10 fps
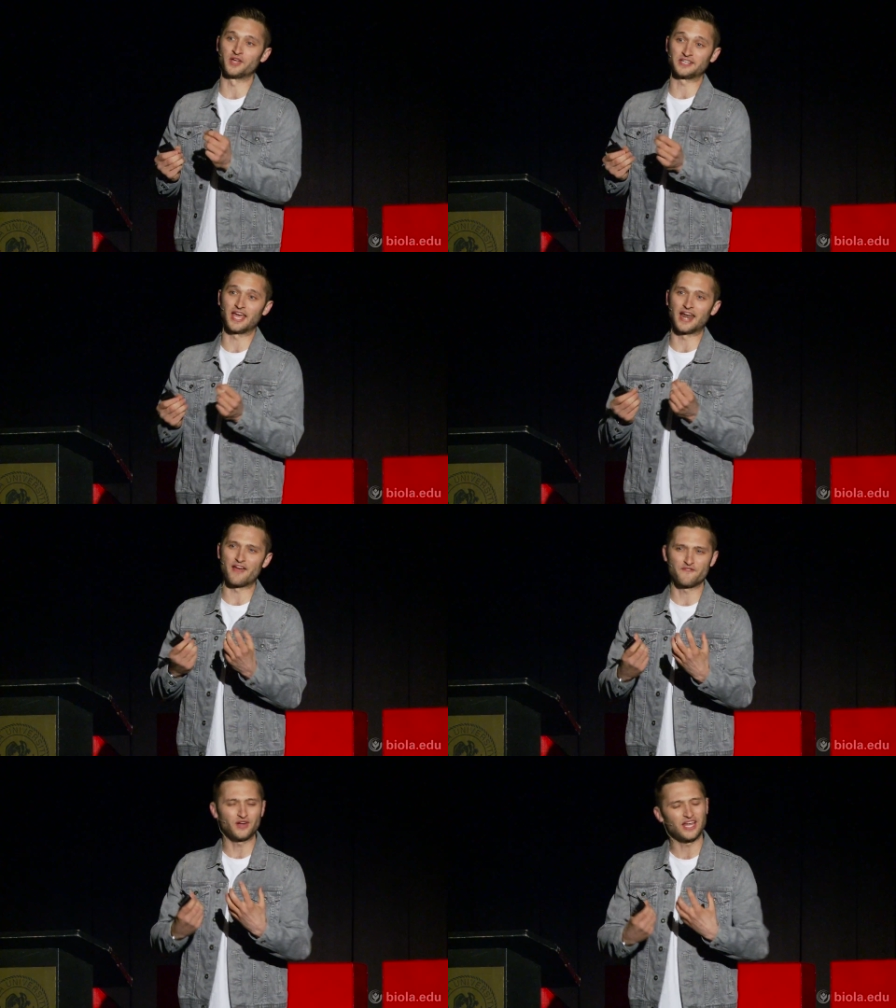And, and
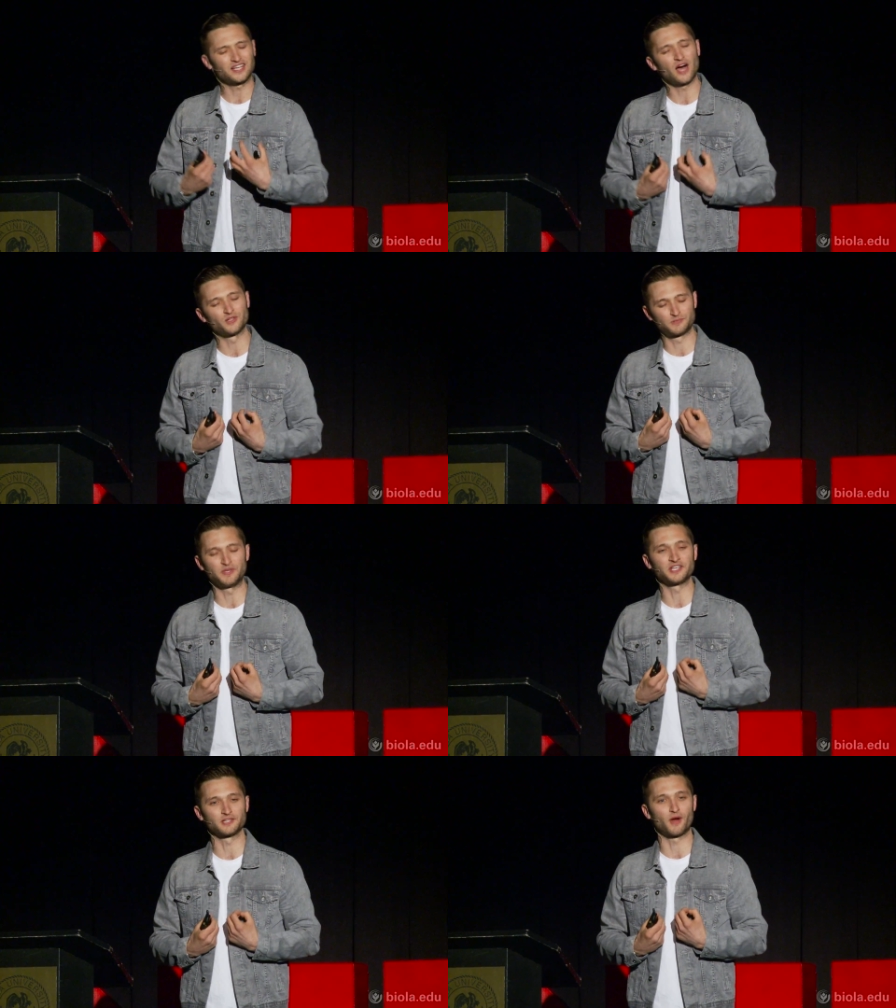I felt like God was
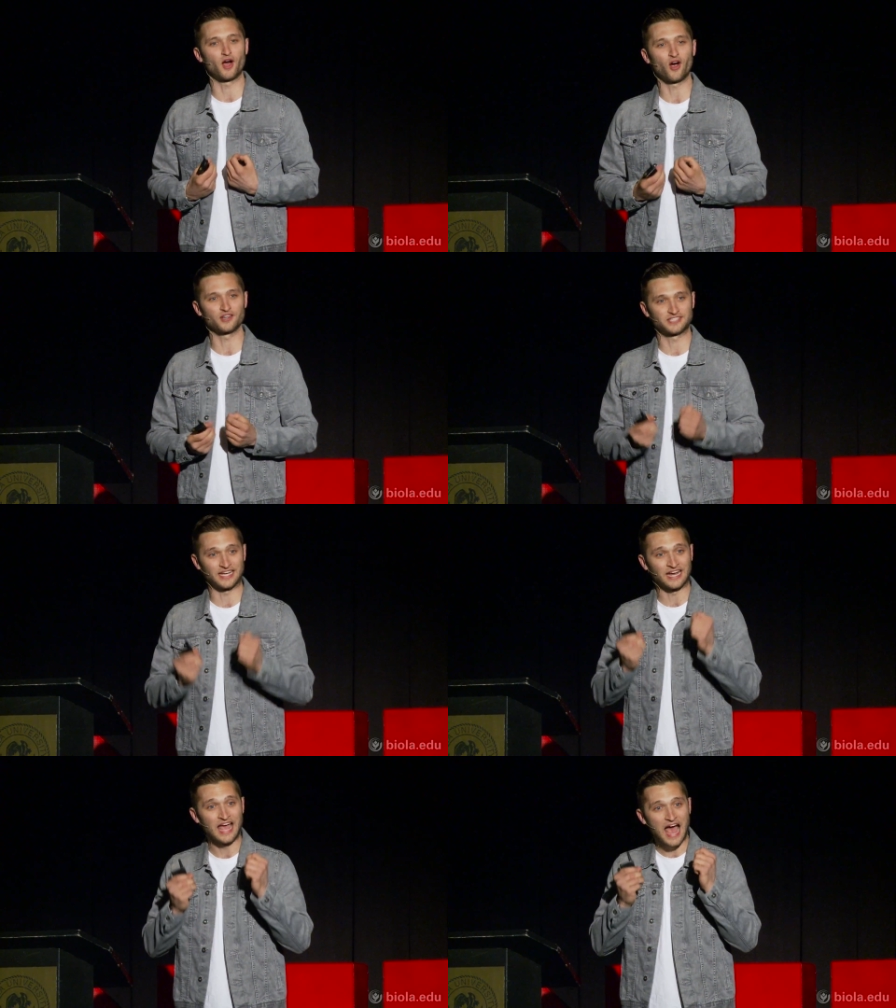speaking to my heart
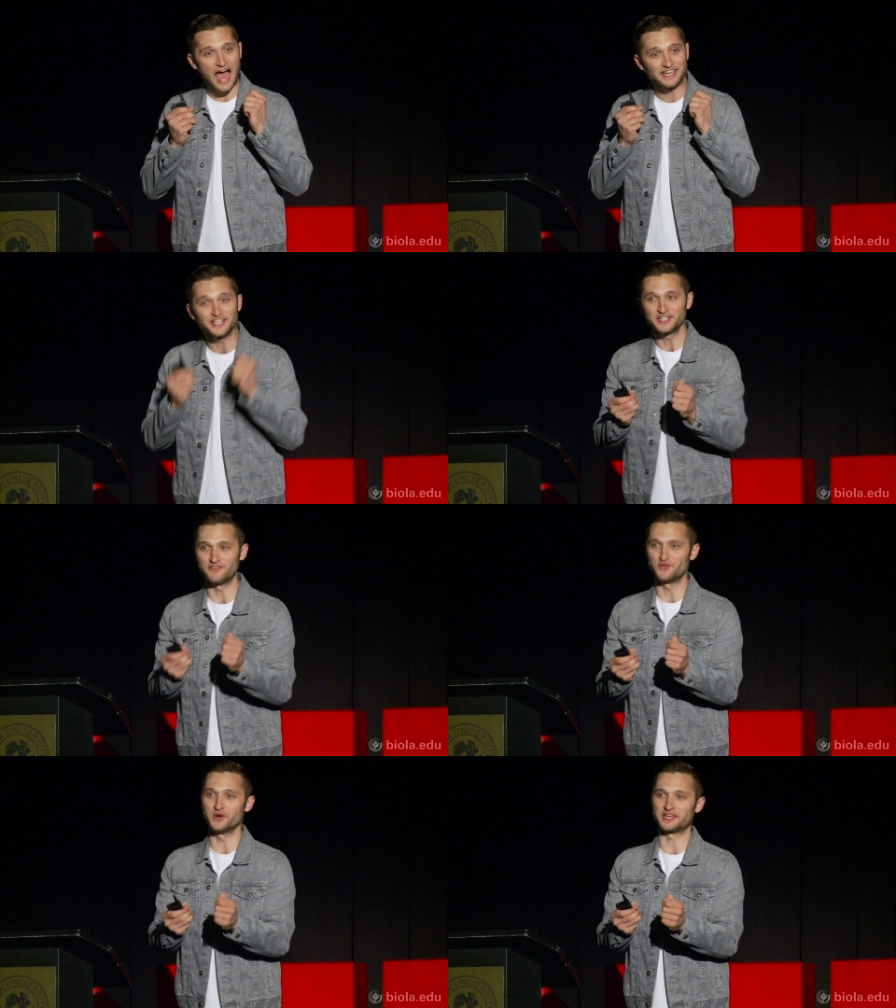saying, I did
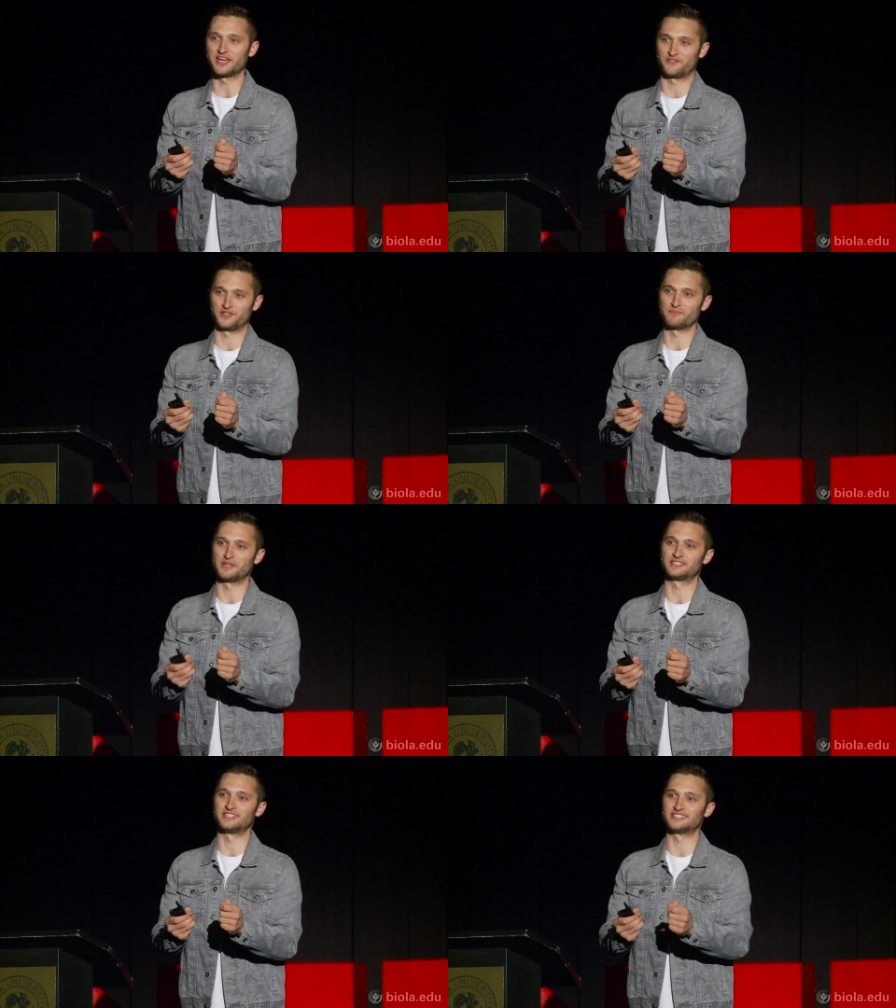give you a gift in
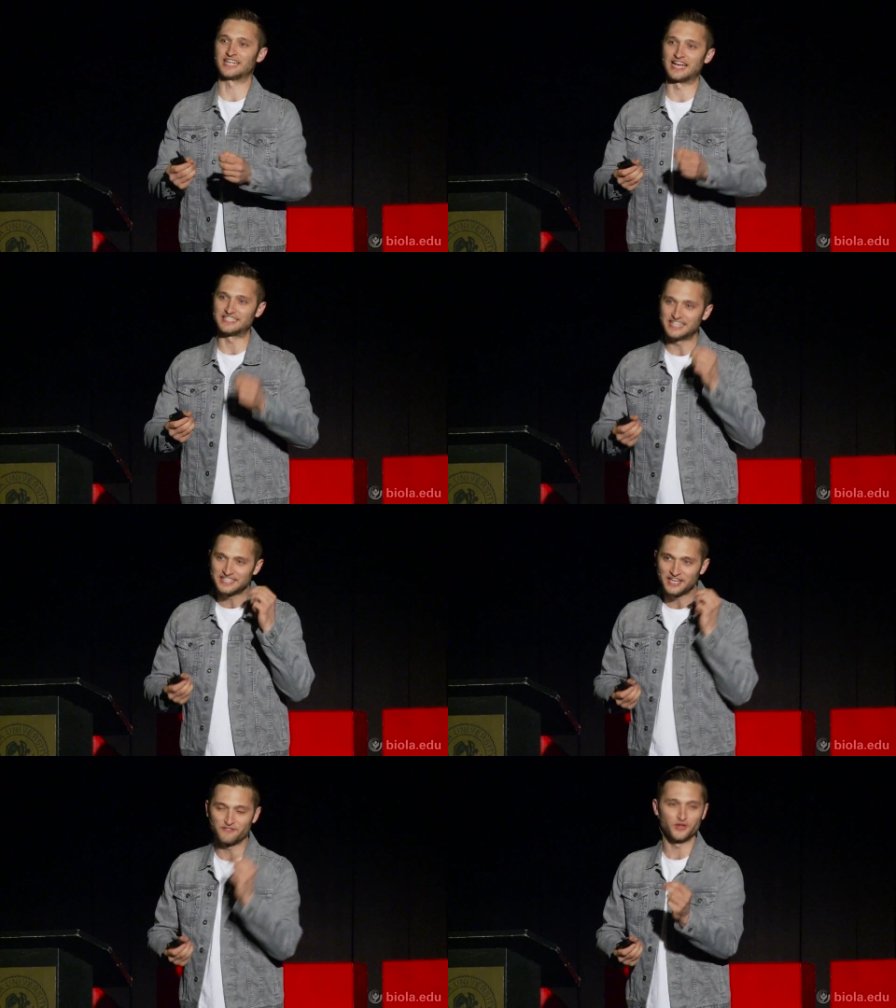business, and I
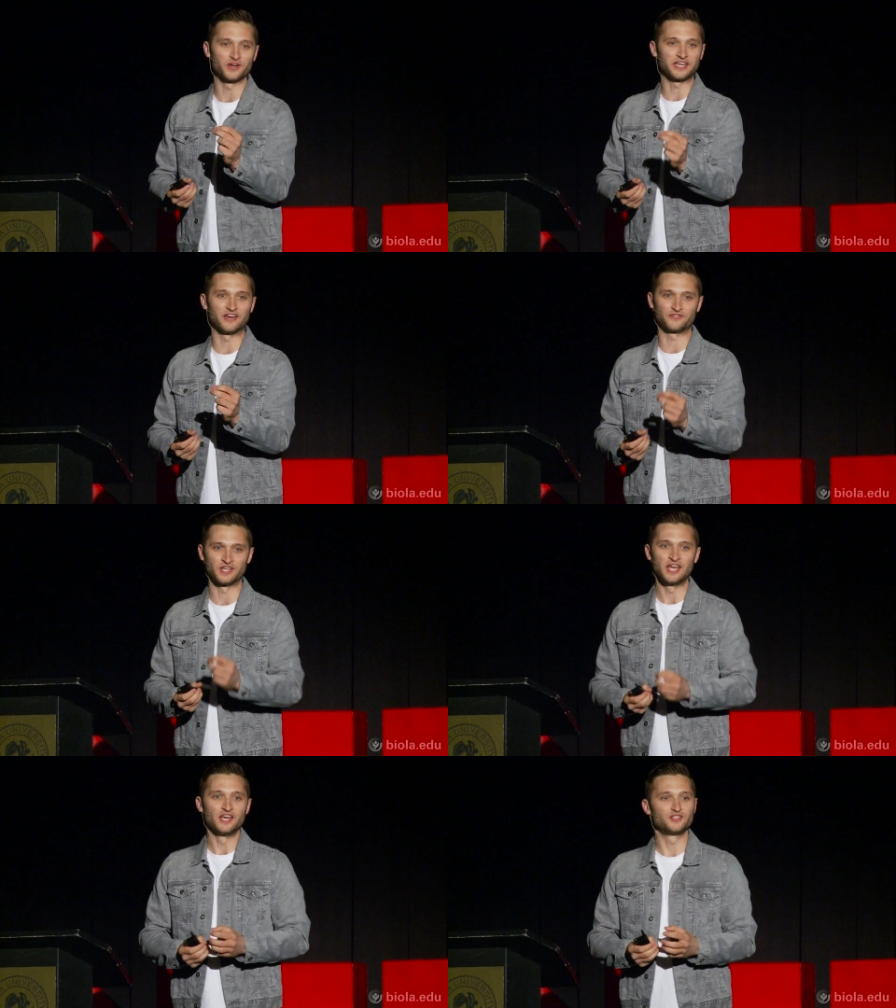did give you a gift
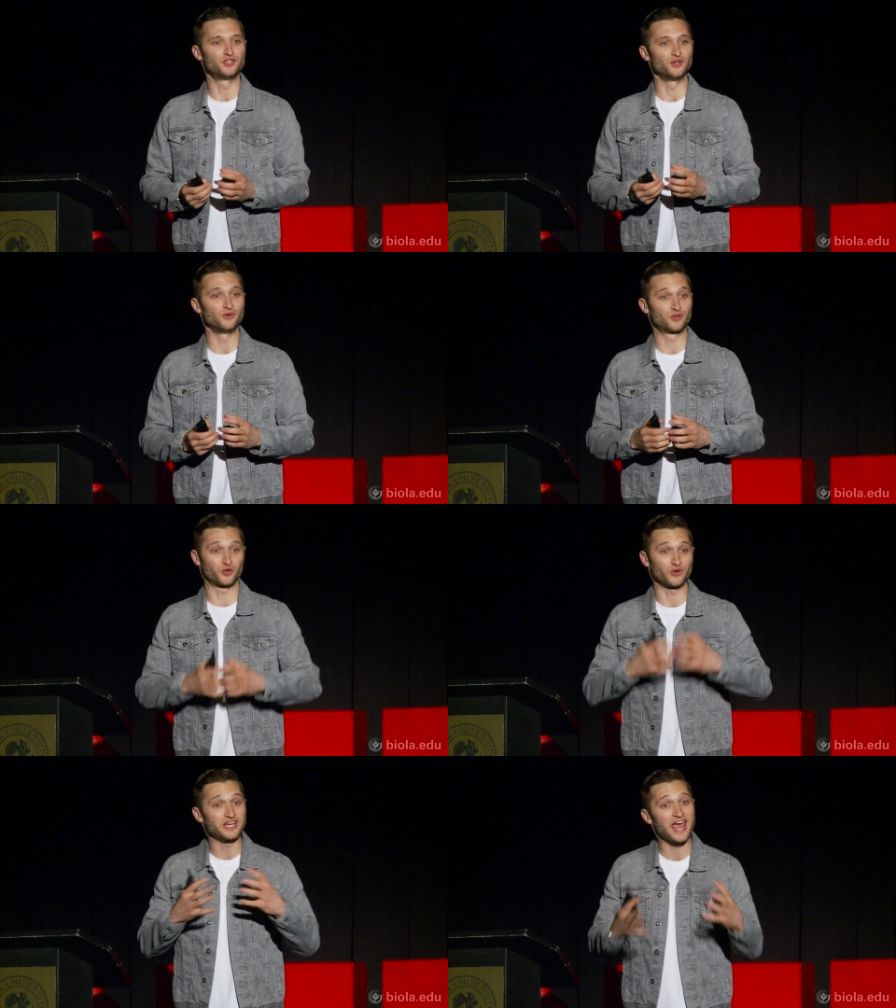to
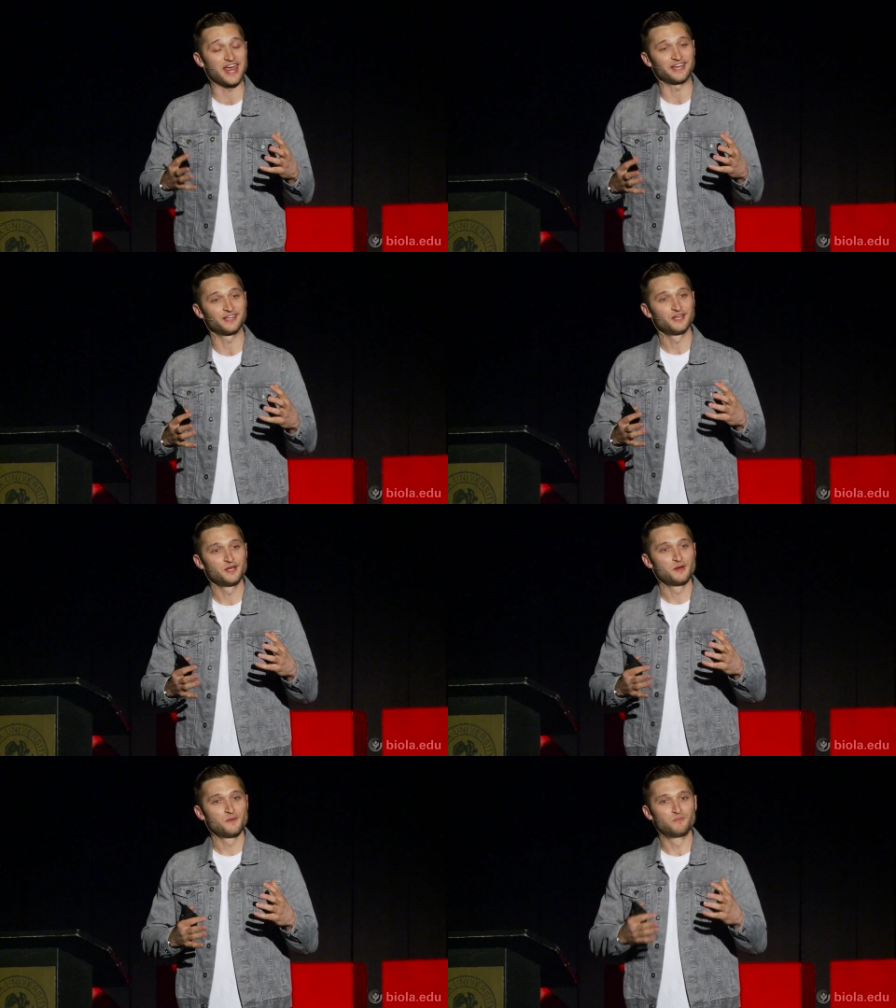create,
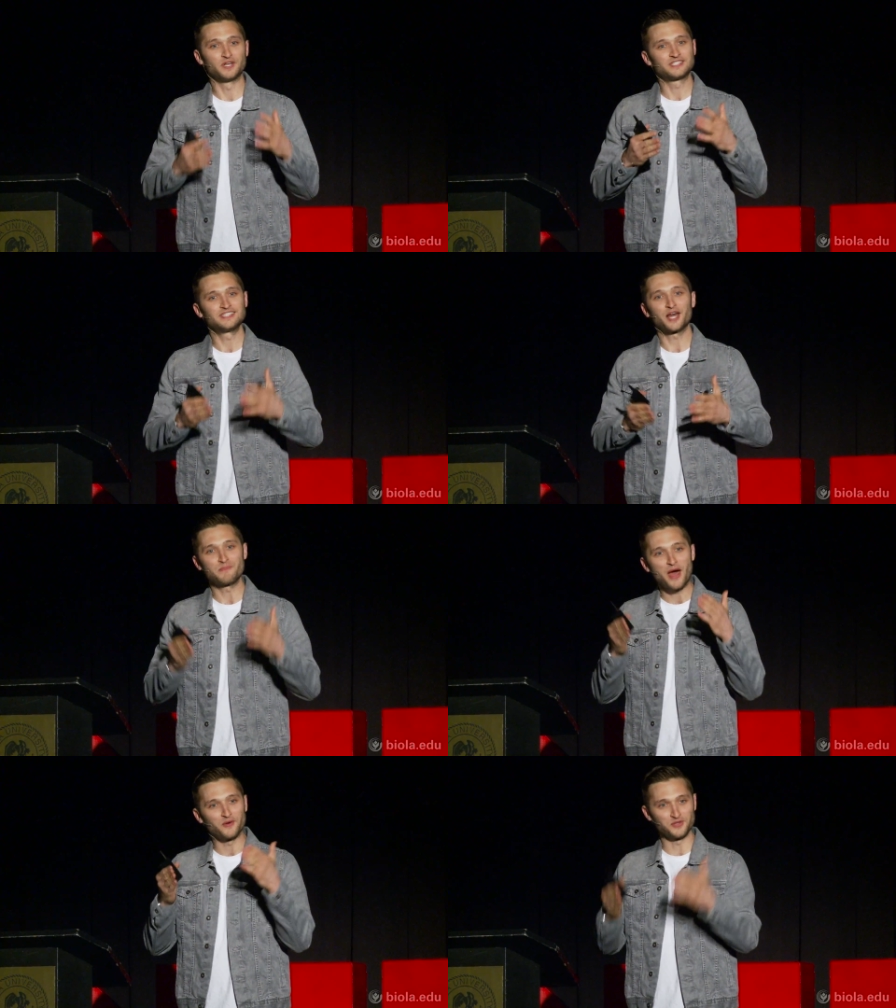but it's not
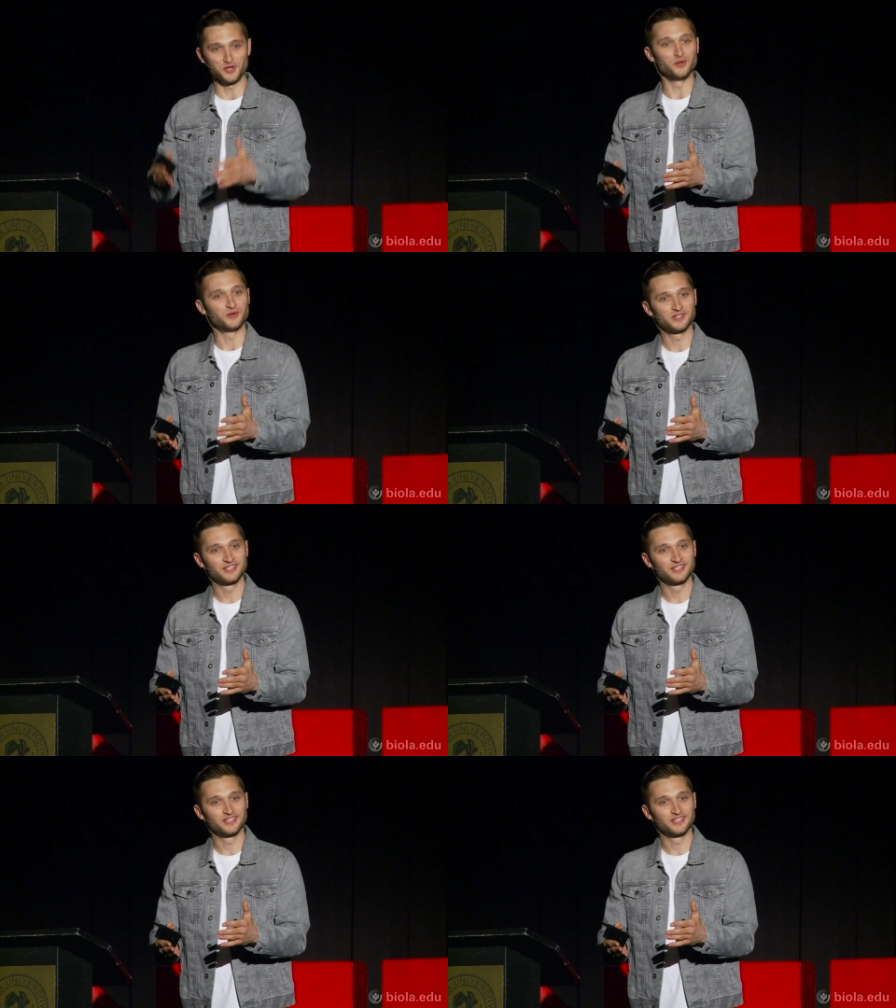about you.